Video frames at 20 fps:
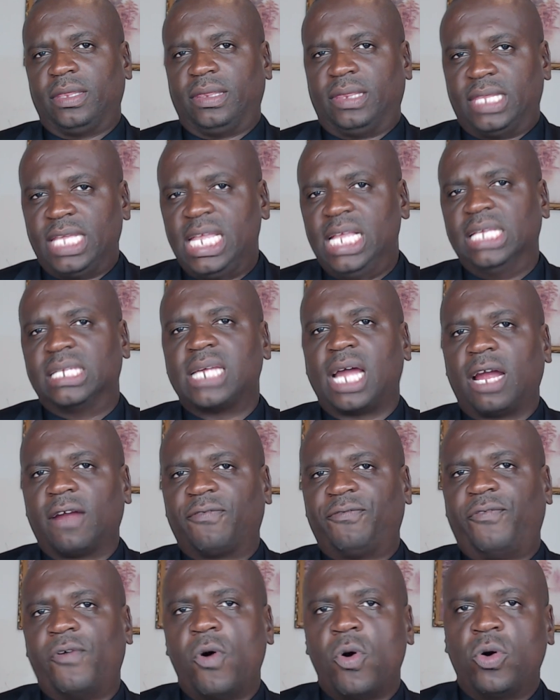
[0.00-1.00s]
These are
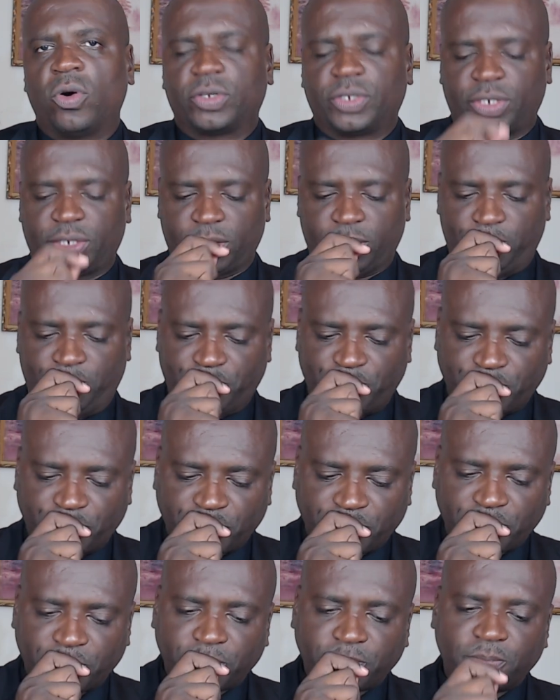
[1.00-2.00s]
folks
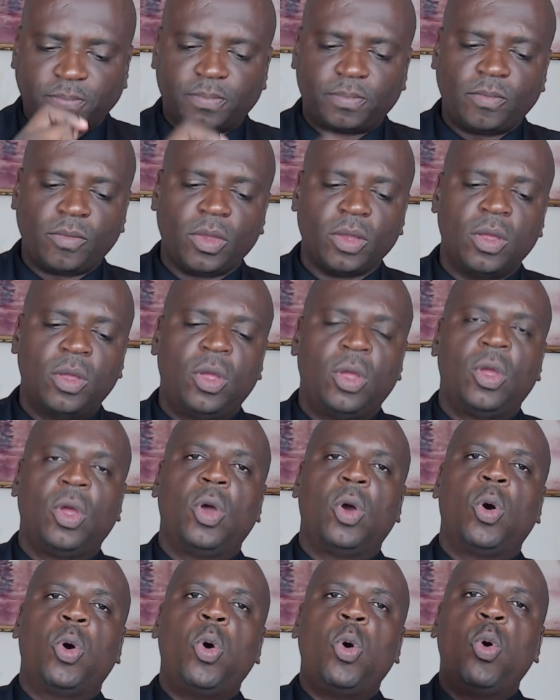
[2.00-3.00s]

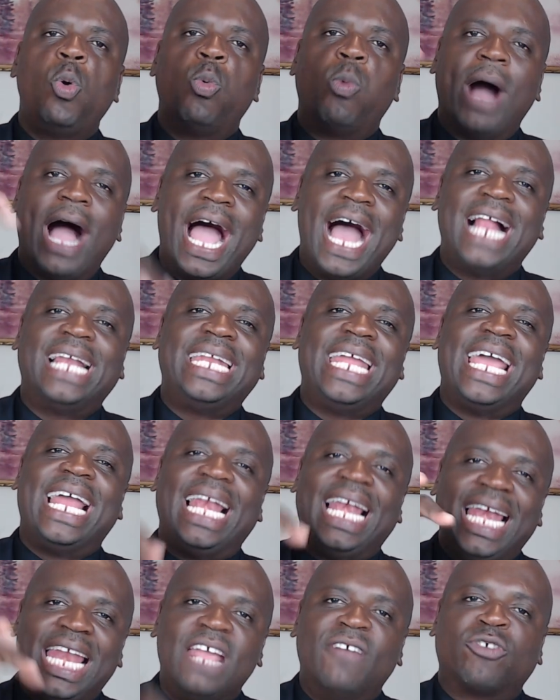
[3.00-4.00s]
who, while they
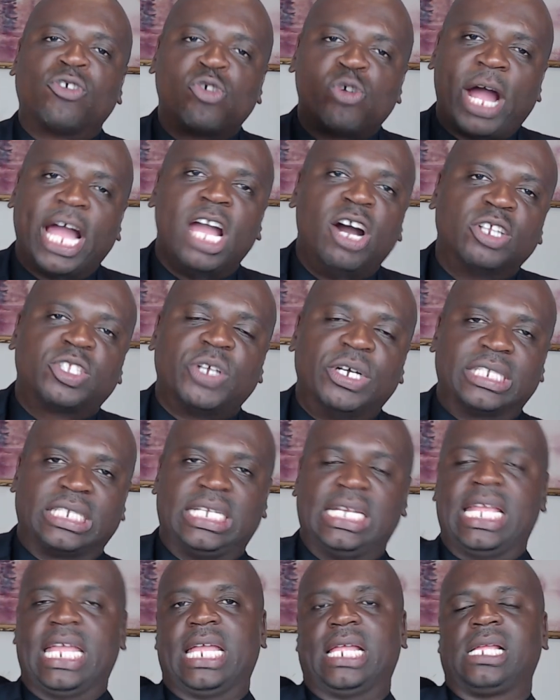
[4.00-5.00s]
live
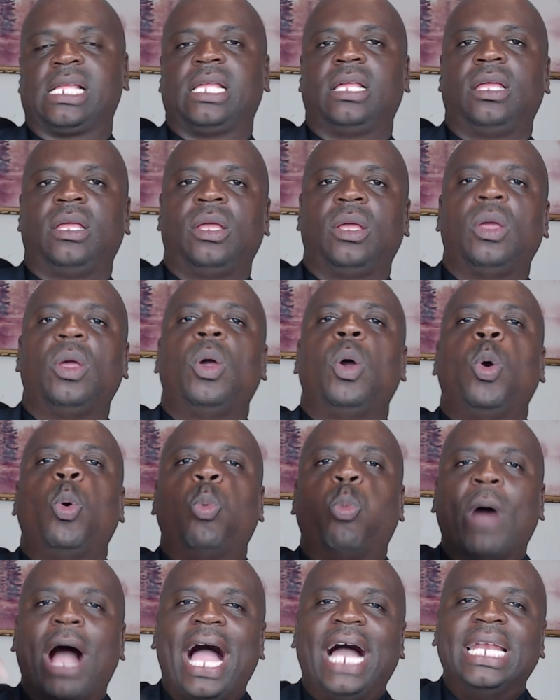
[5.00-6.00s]
riotously,
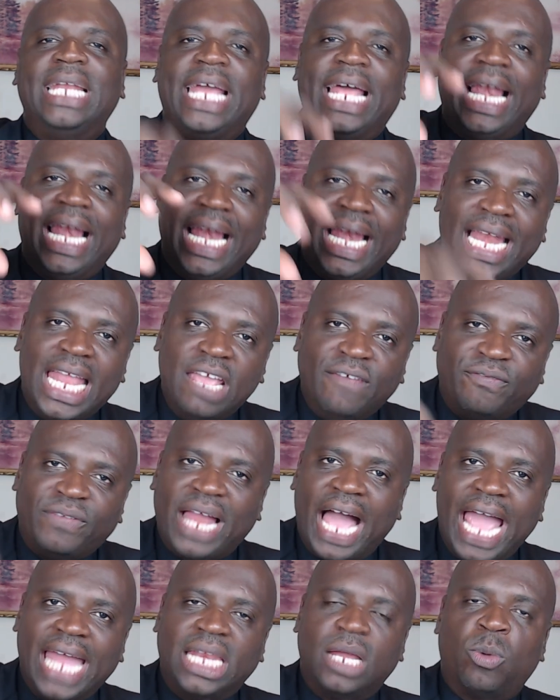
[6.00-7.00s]
while they live
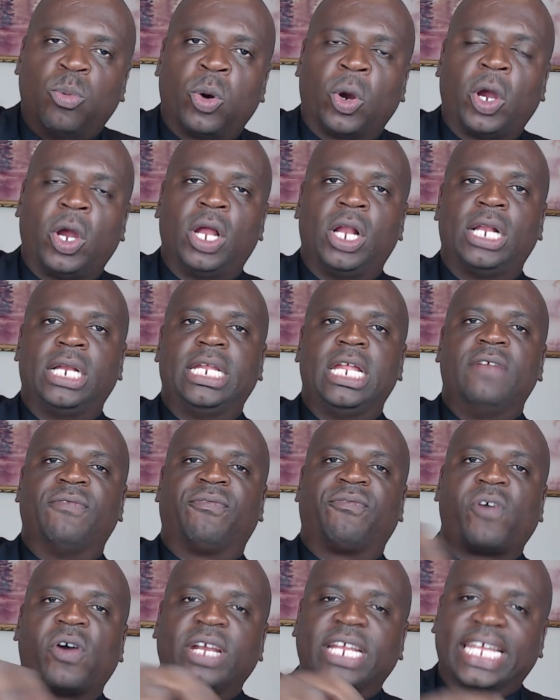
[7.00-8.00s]
like the world in
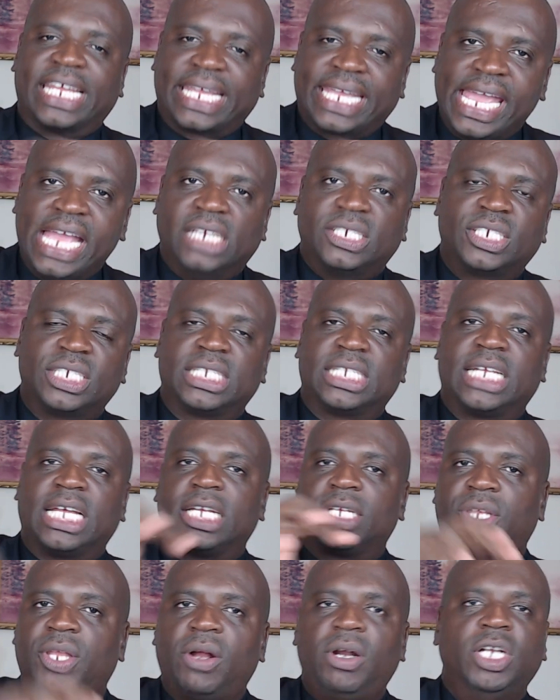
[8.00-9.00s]
fornication and
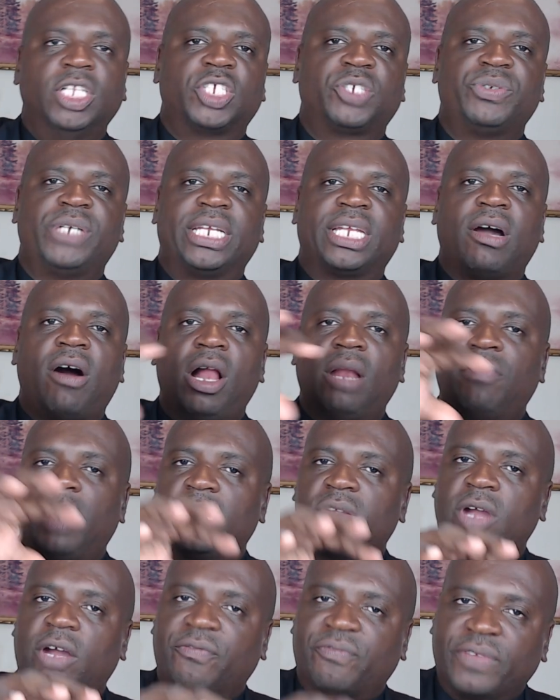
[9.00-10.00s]
adultery and all
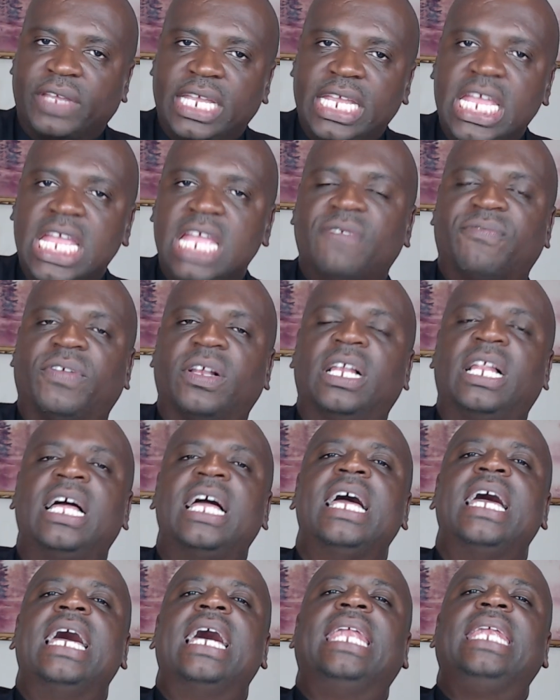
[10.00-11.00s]
manner of evil,
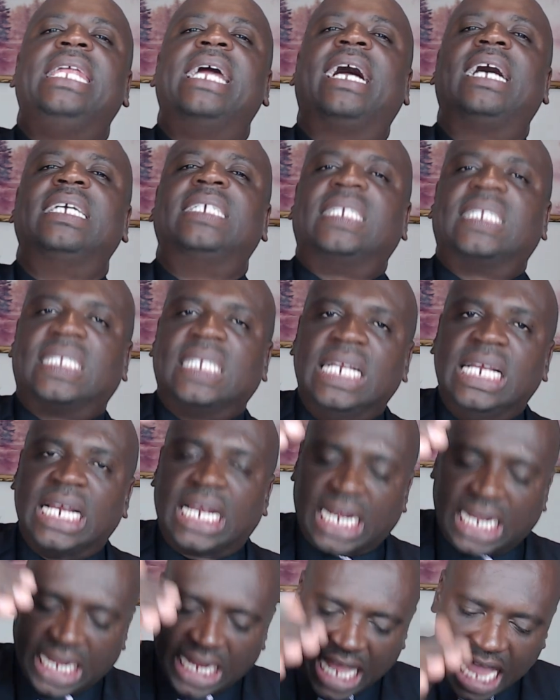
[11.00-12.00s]
they are still
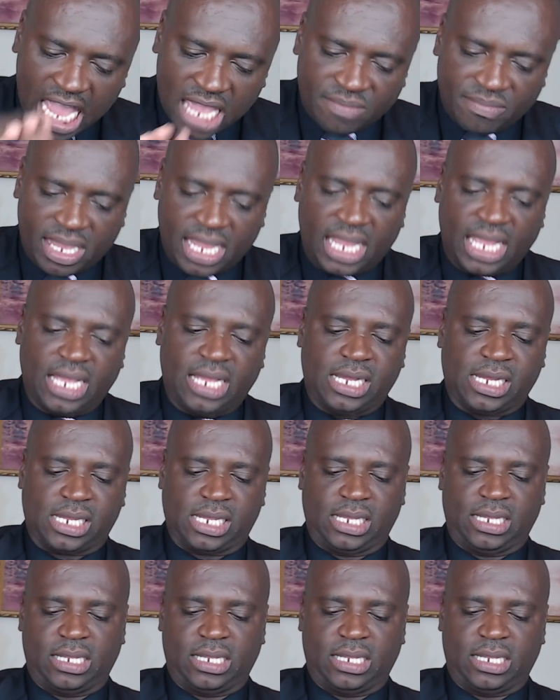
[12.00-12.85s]
claiming